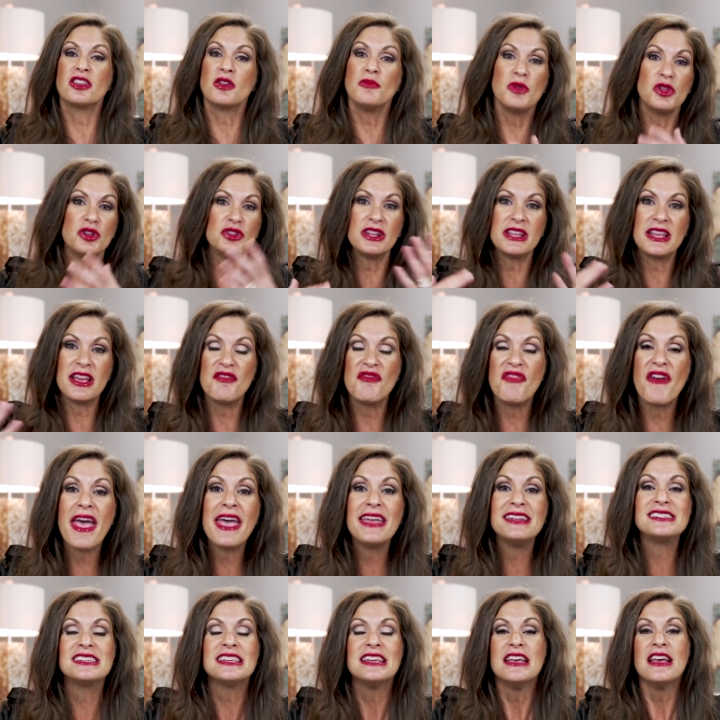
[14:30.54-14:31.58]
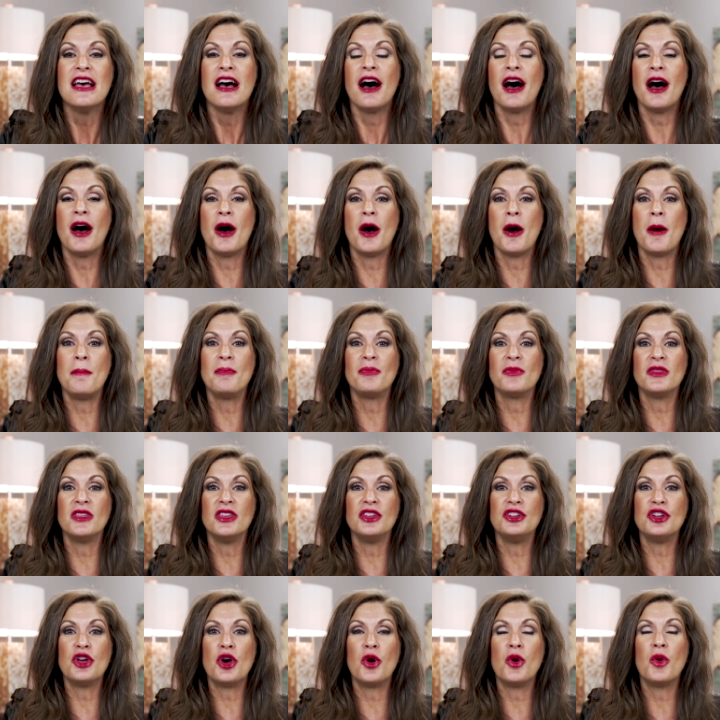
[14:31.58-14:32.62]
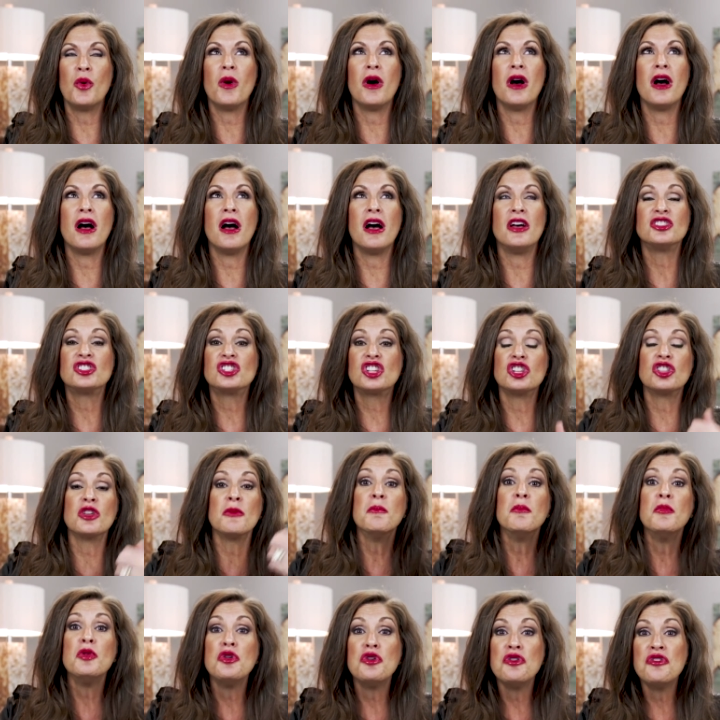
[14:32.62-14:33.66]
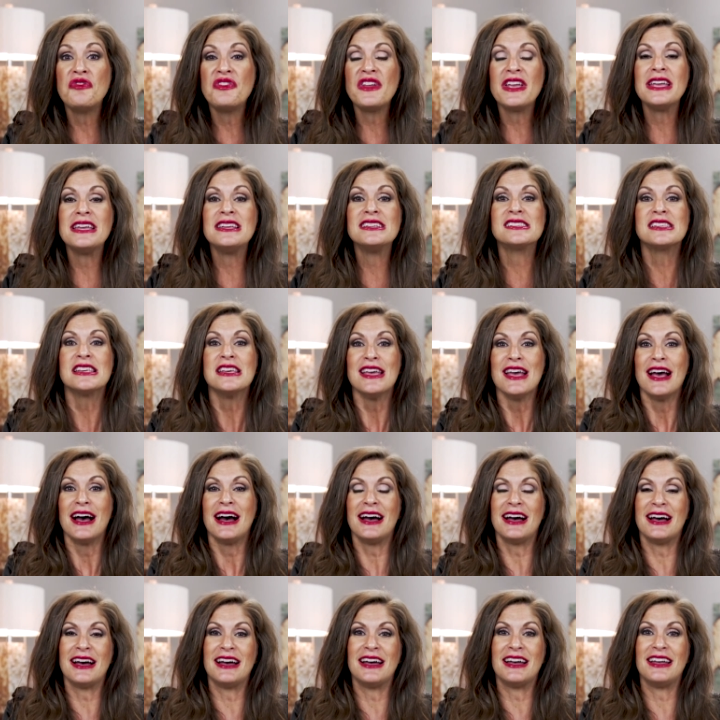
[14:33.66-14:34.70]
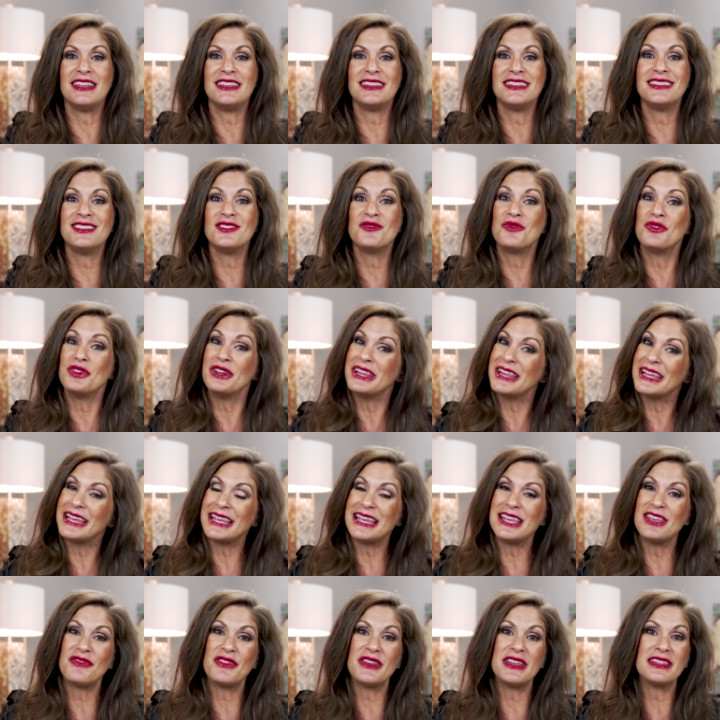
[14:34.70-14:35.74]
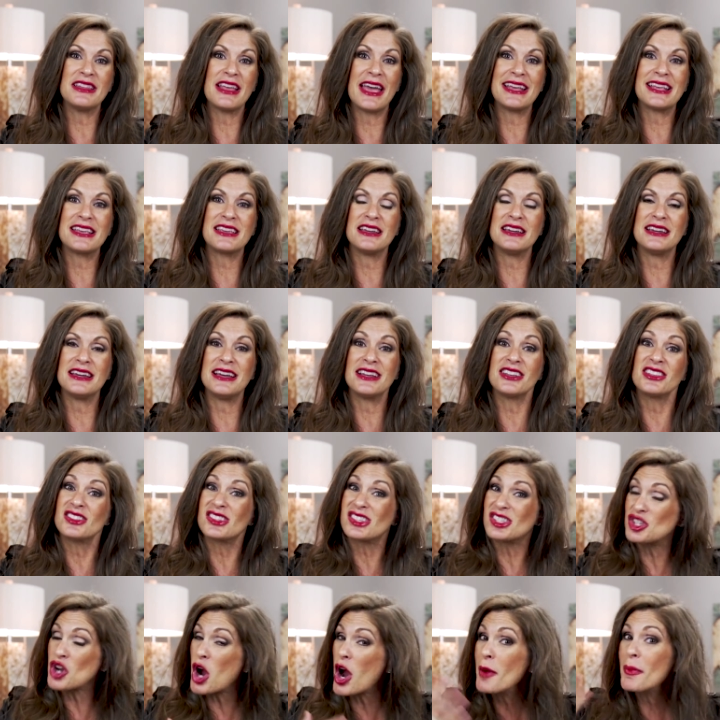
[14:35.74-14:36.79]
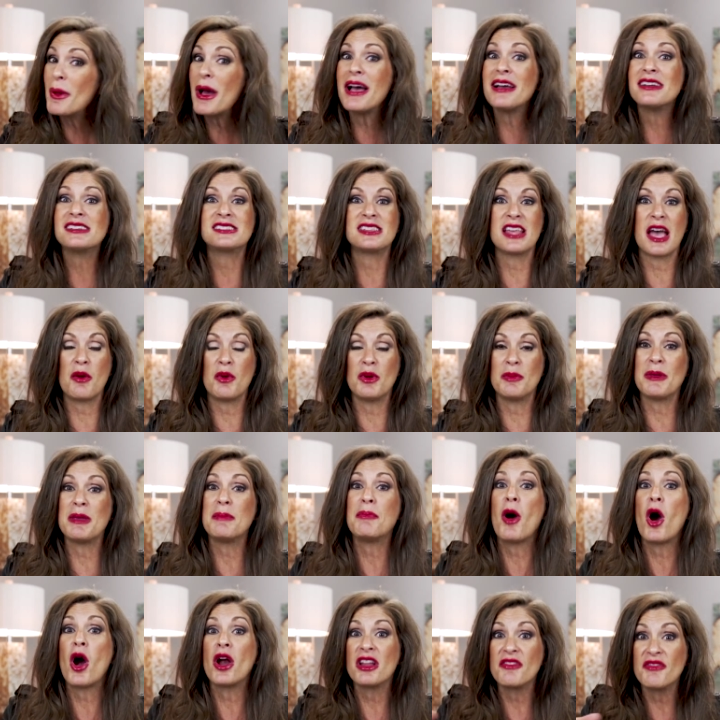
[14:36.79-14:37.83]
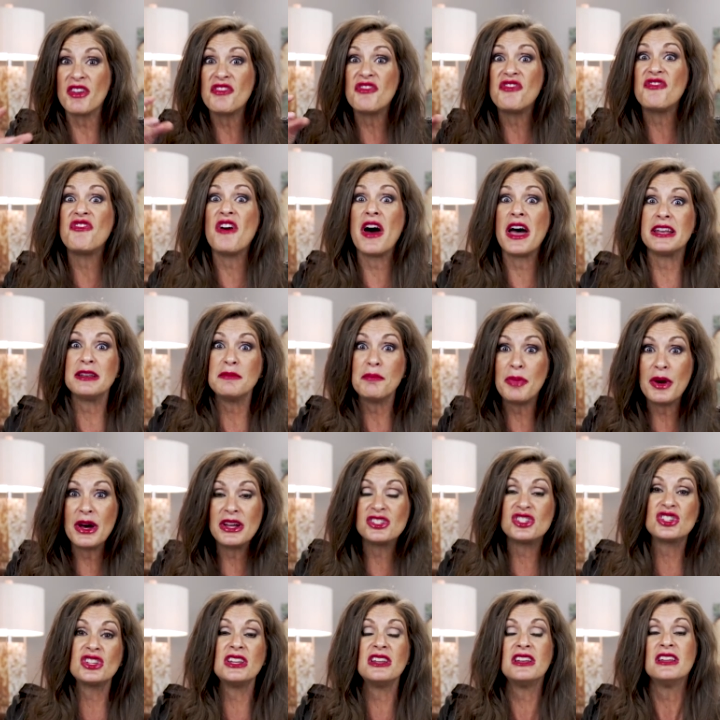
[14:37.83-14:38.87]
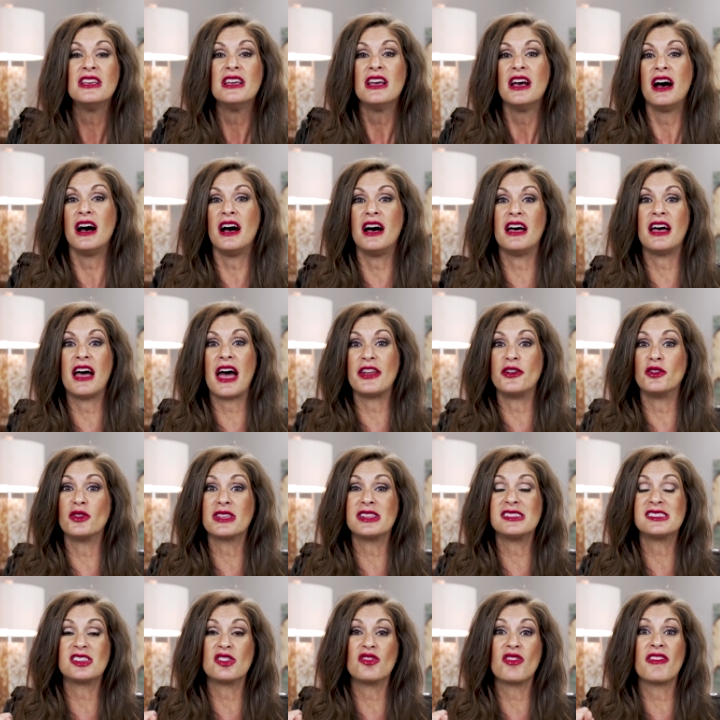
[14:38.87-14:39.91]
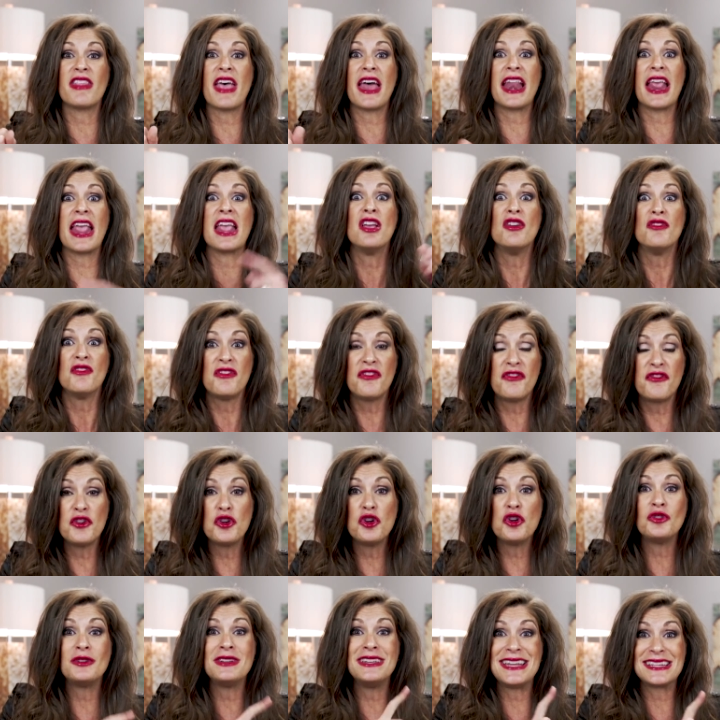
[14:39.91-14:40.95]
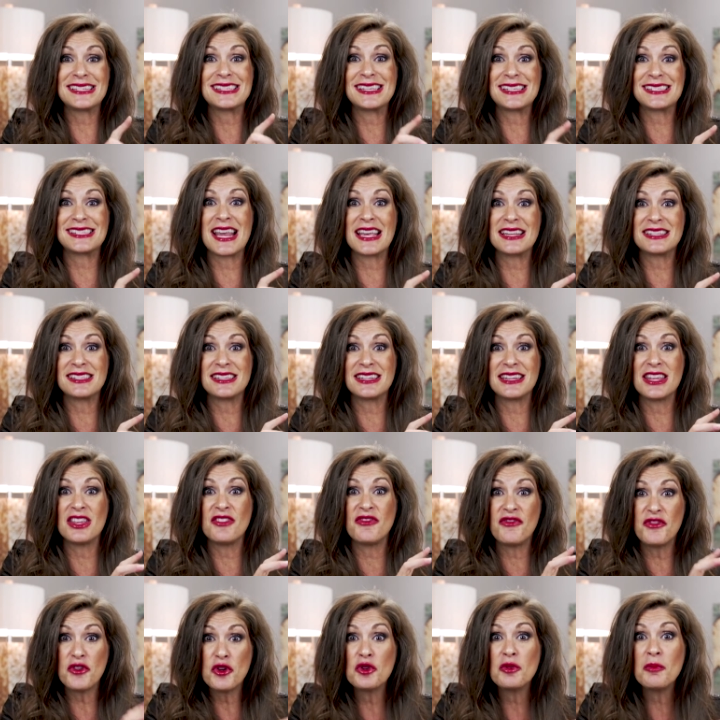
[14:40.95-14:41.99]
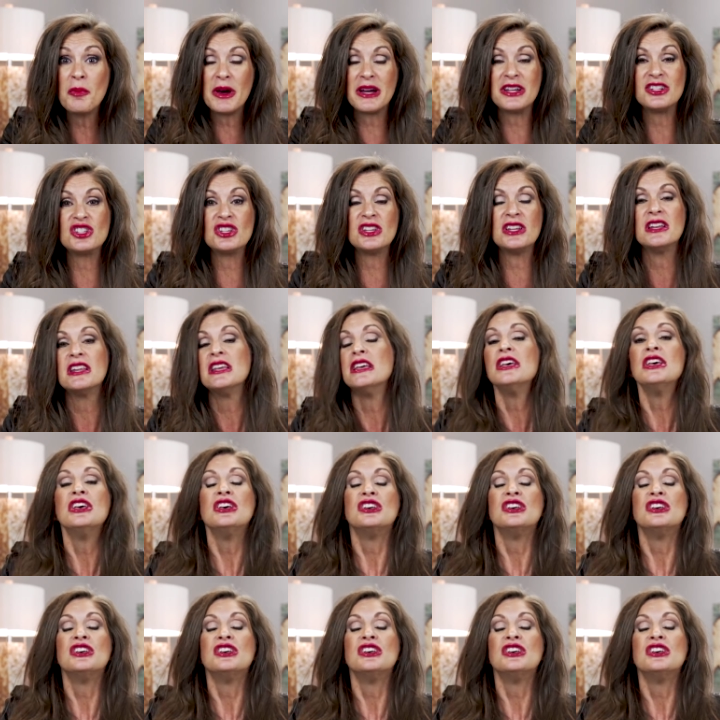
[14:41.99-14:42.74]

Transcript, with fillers: community event, to the movies, Really even like Starbucks, that would be part of a fun budget. I don't consider that a food necessity food budget.